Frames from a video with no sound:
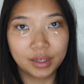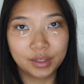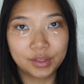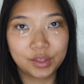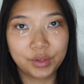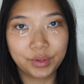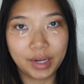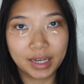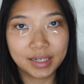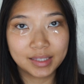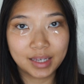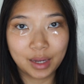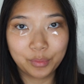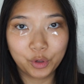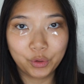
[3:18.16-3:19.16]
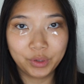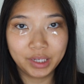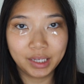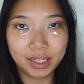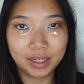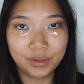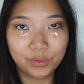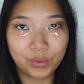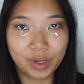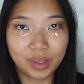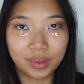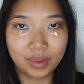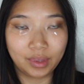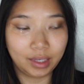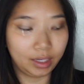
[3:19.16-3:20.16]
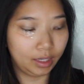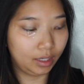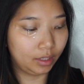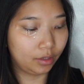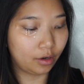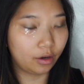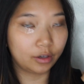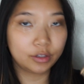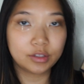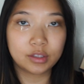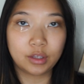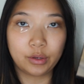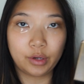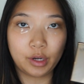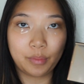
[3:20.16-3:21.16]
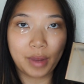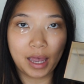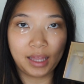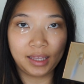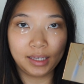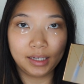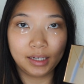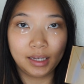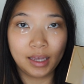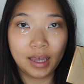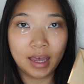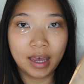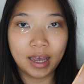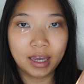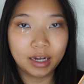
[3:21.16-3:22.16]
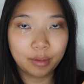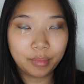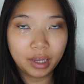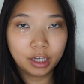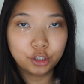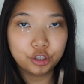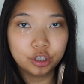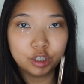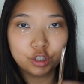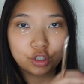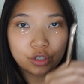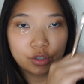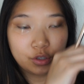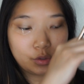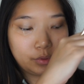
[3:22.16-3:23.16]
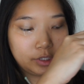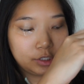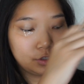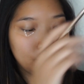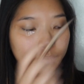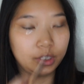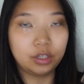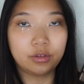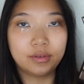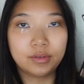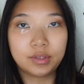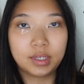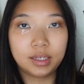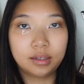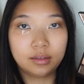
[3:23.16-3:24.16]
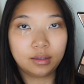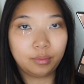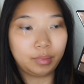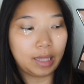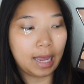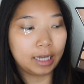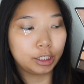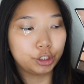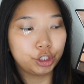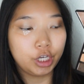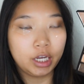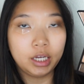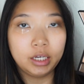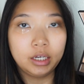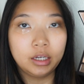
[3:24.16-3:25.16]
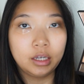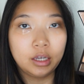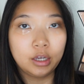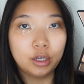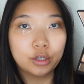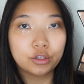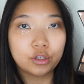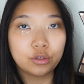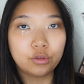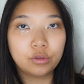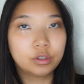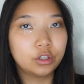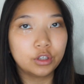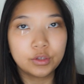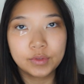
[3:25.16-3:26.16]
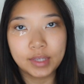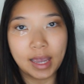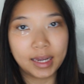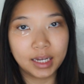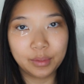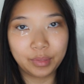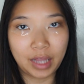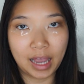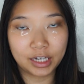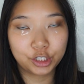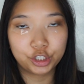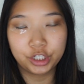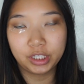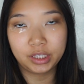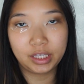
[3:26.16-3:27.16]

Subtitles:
So next I'm going in with the NARS Loaded Palette, and I'm actually just going to be using the black shade, so you can use any black shade